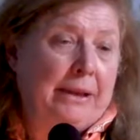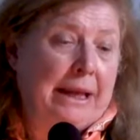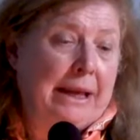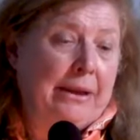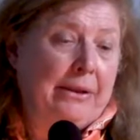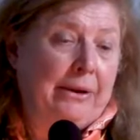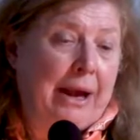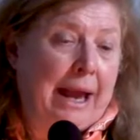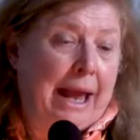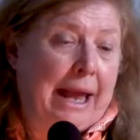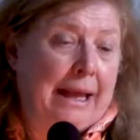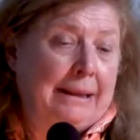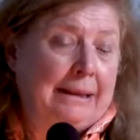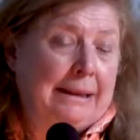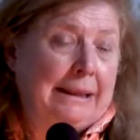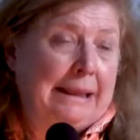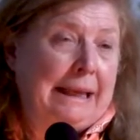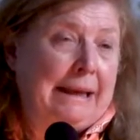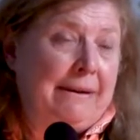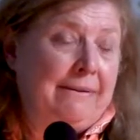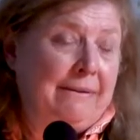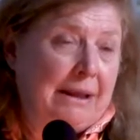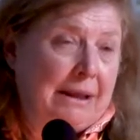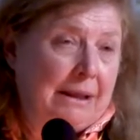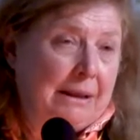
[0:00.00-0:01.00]
the other hand,
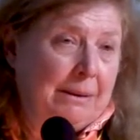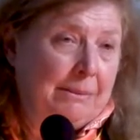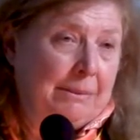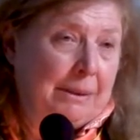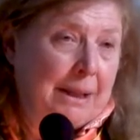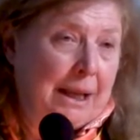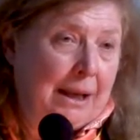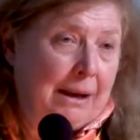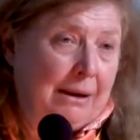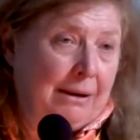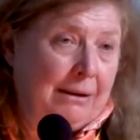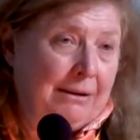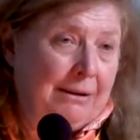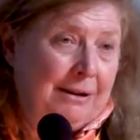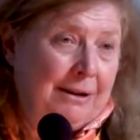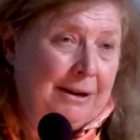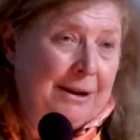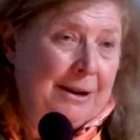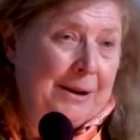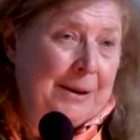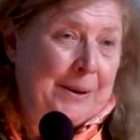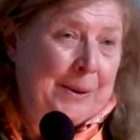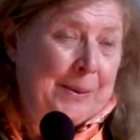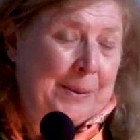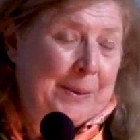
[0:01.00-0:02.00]
leaving them there
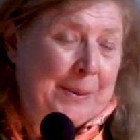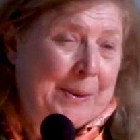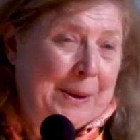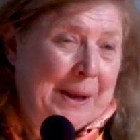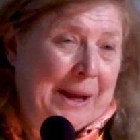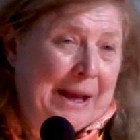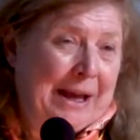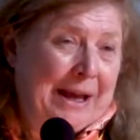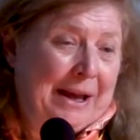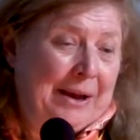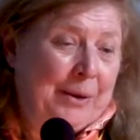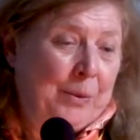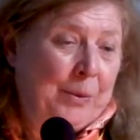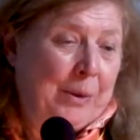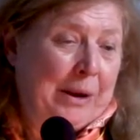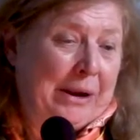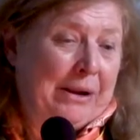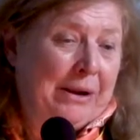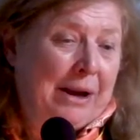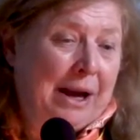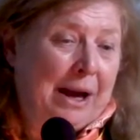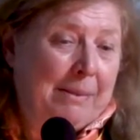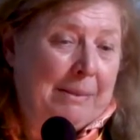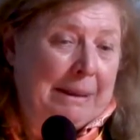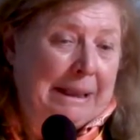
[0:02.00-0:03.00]
uh,
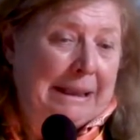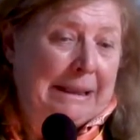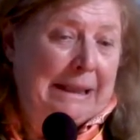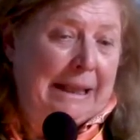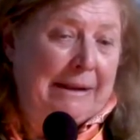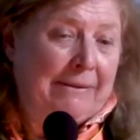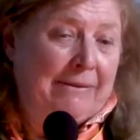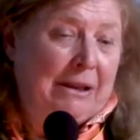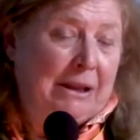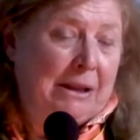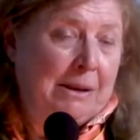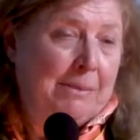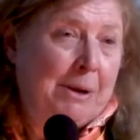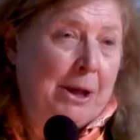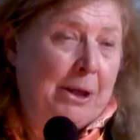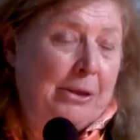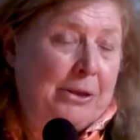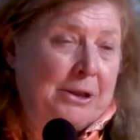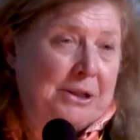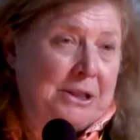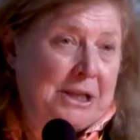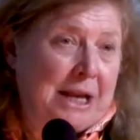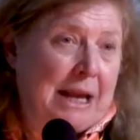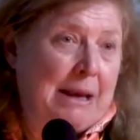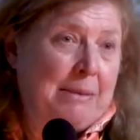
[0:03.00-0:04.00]
where I mean, leaving them on
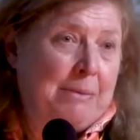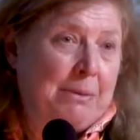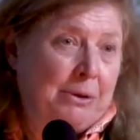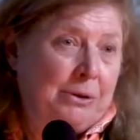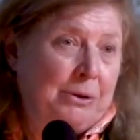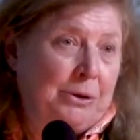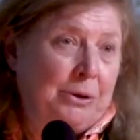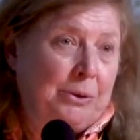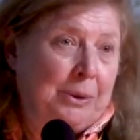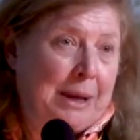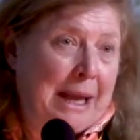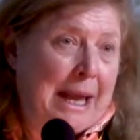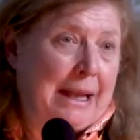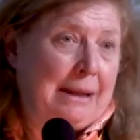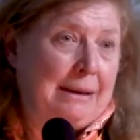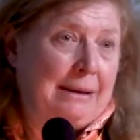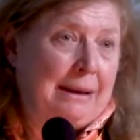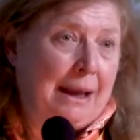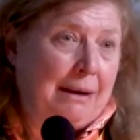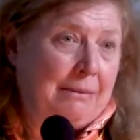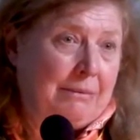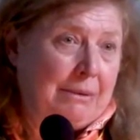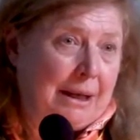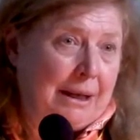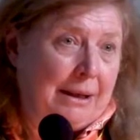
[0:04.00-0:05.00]
the table, you can
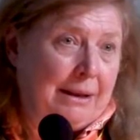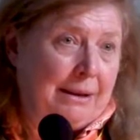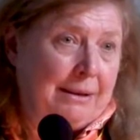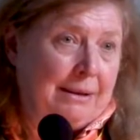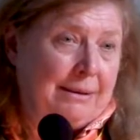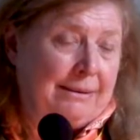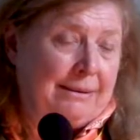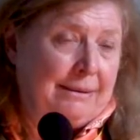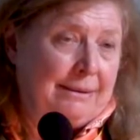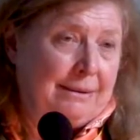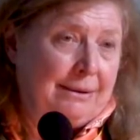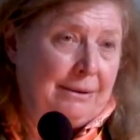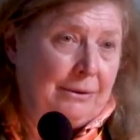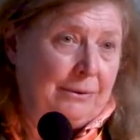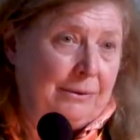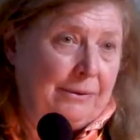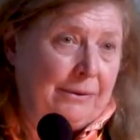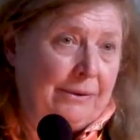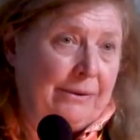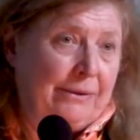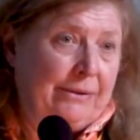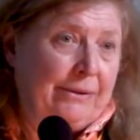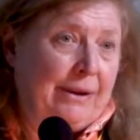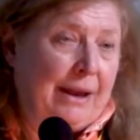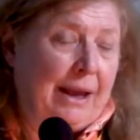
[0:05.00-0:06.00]
get rid of the
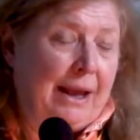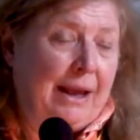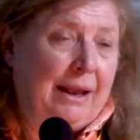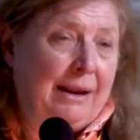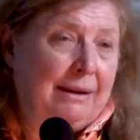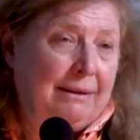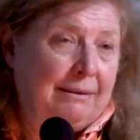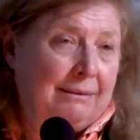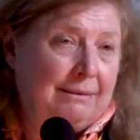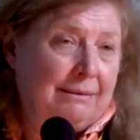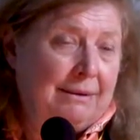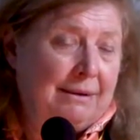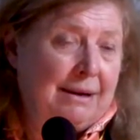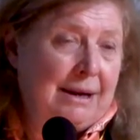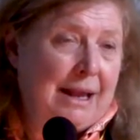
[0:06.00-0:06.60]
servants and